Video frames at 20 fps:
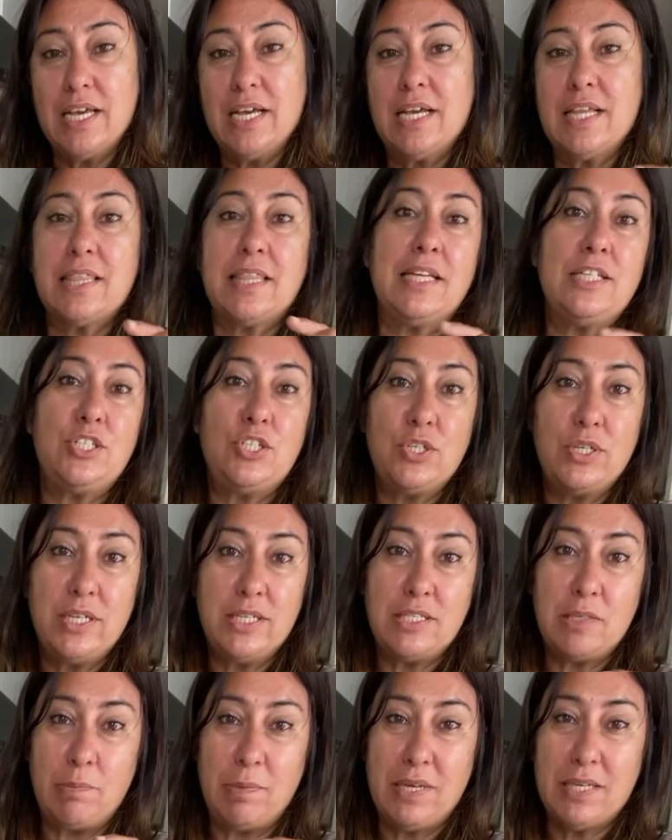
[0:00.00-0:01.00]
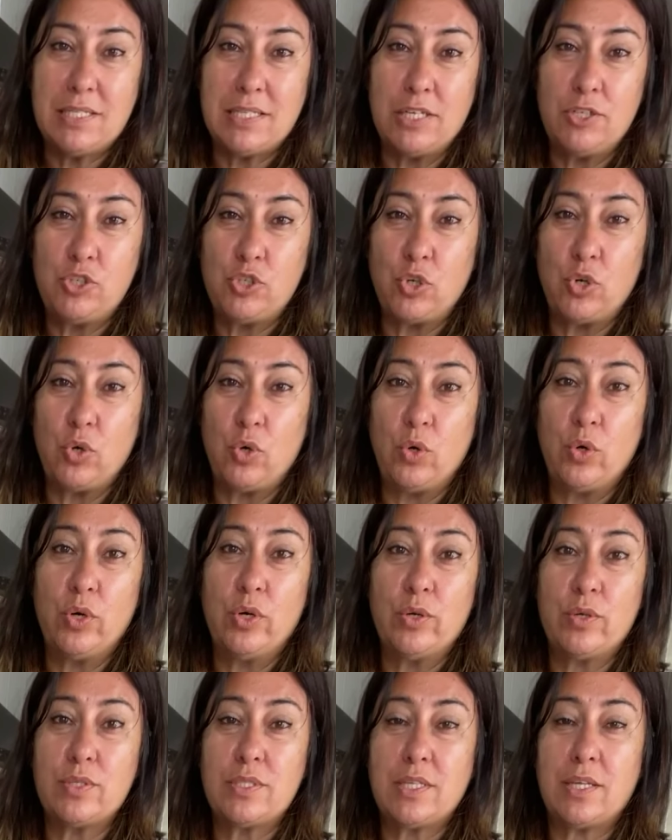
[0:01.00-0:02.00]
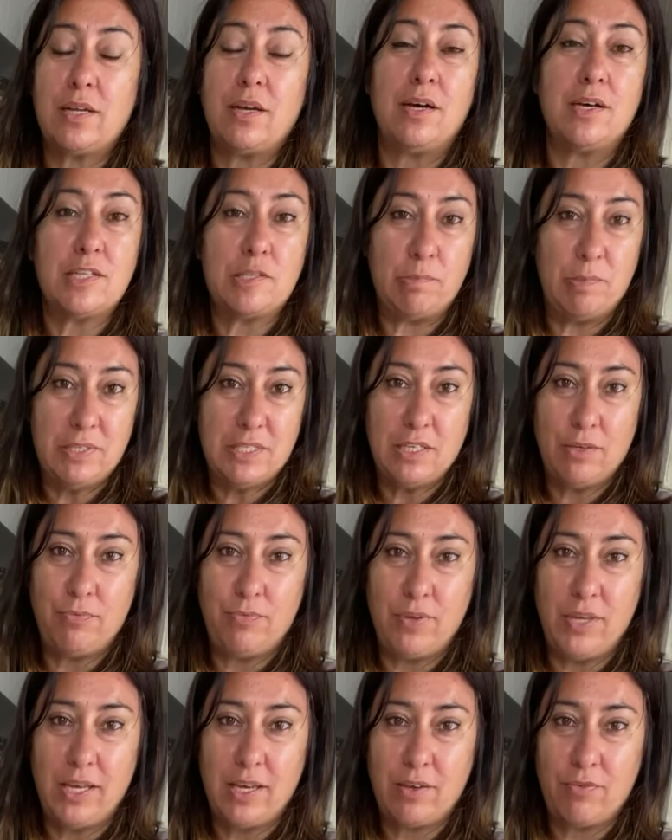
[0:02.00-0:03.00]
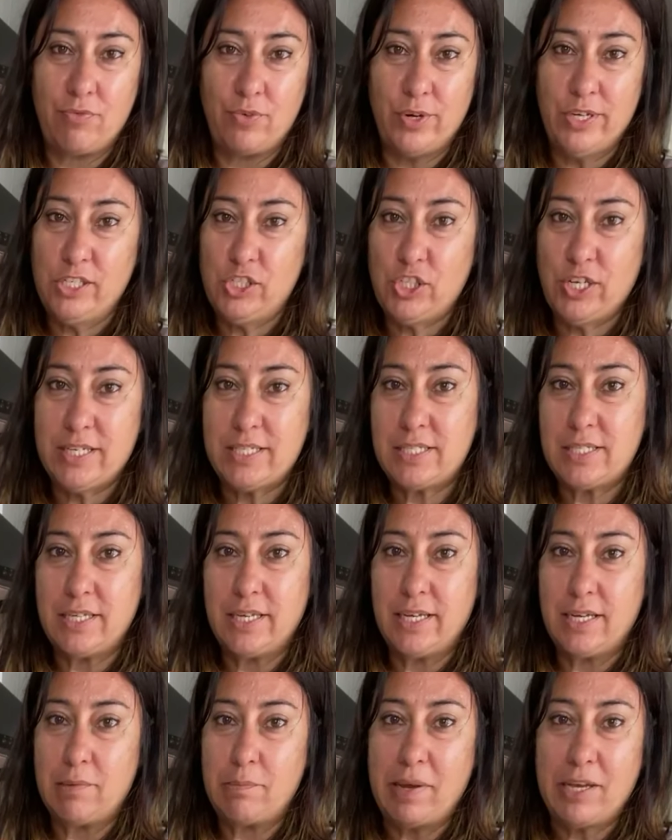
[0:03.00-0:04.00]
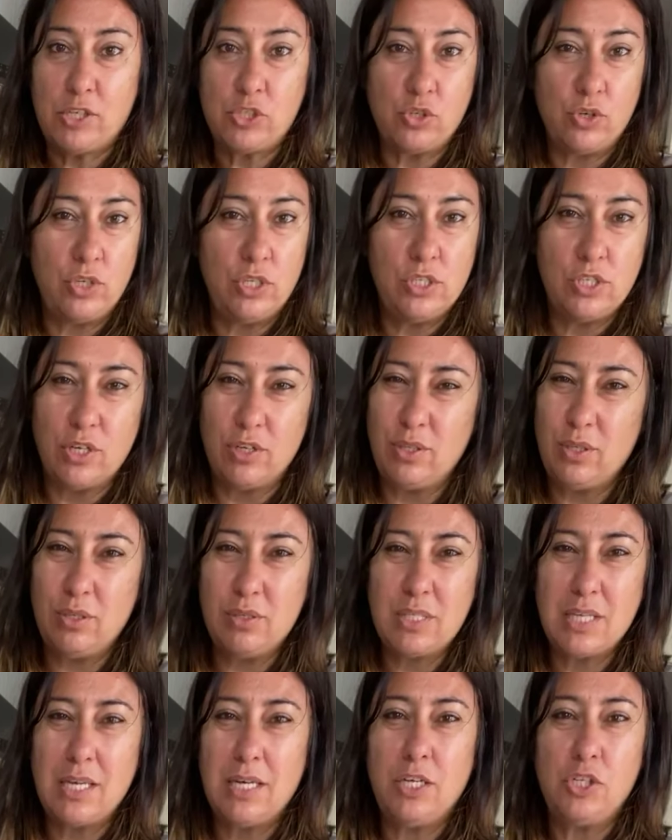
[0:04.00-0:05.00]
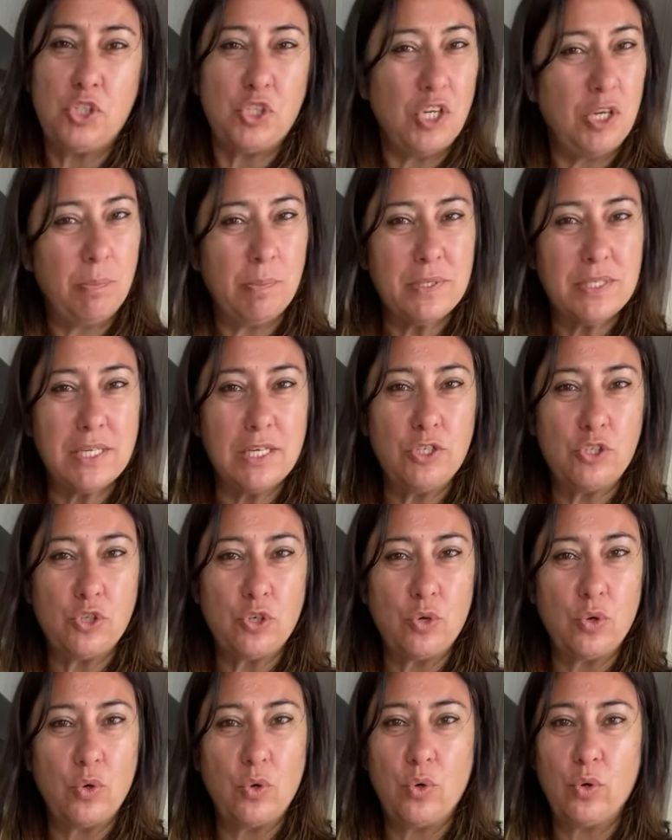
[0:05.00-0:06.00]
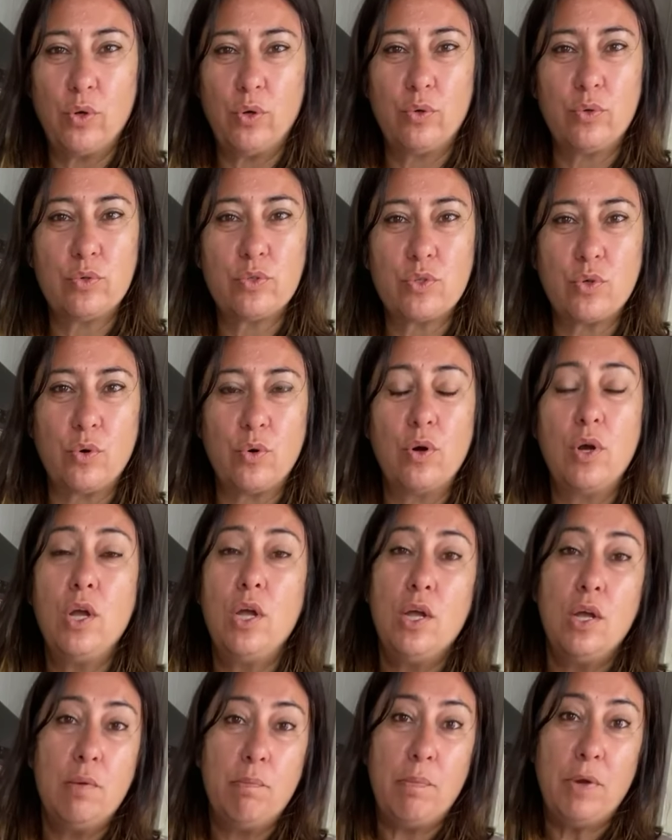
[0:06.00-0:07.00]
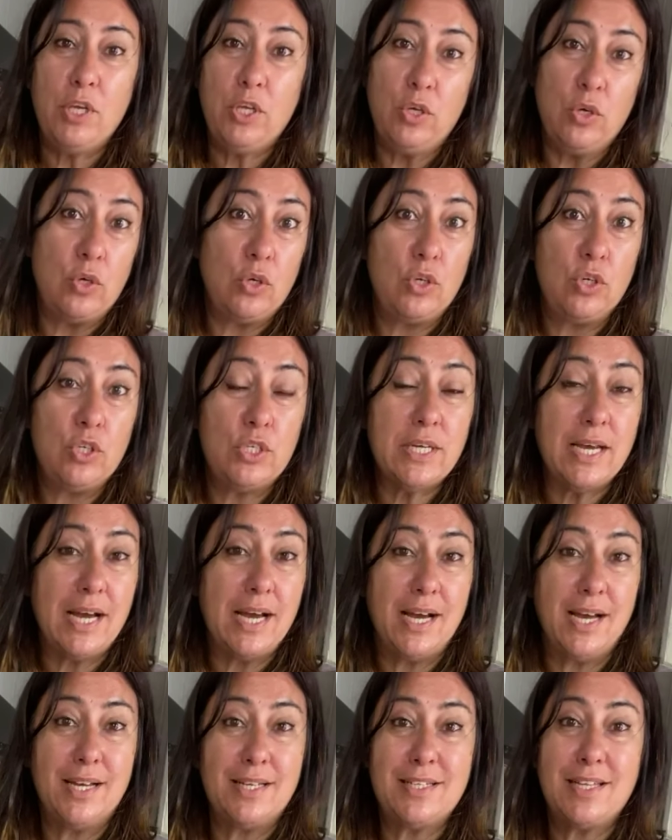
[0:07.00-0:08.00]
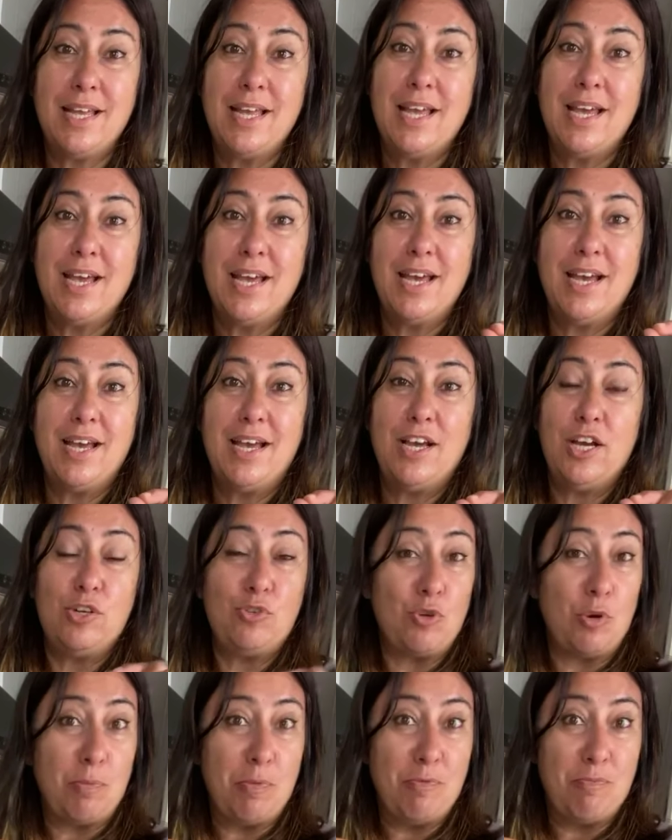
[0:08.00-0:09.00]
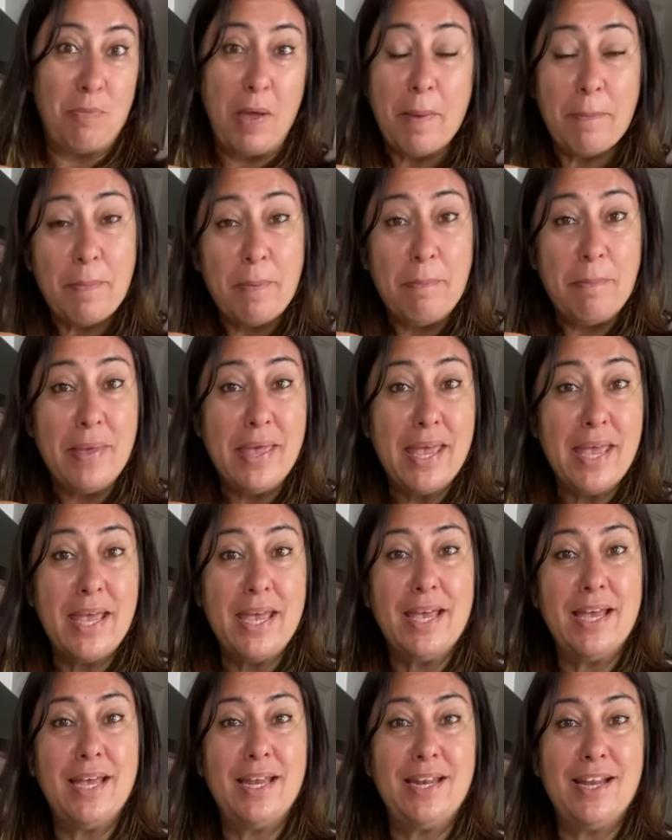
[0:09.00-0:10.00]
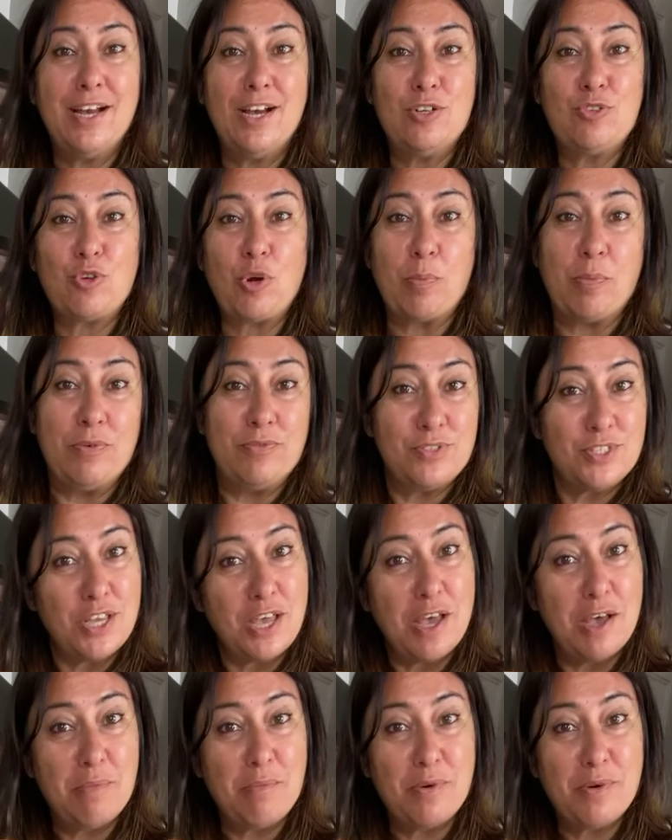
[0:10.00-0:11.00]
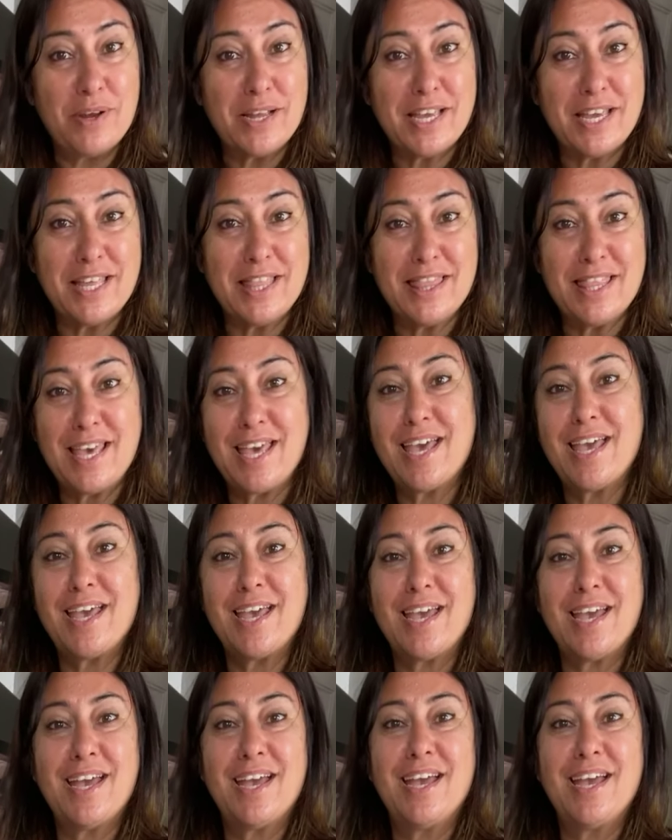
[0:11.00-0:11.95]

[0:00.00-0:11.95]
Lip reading: They do need to be essential oils that are specific for ingesting. Make sure you don't use any cheap essential oils, but you could add a drop of peppermint, a drop of turmeric in there.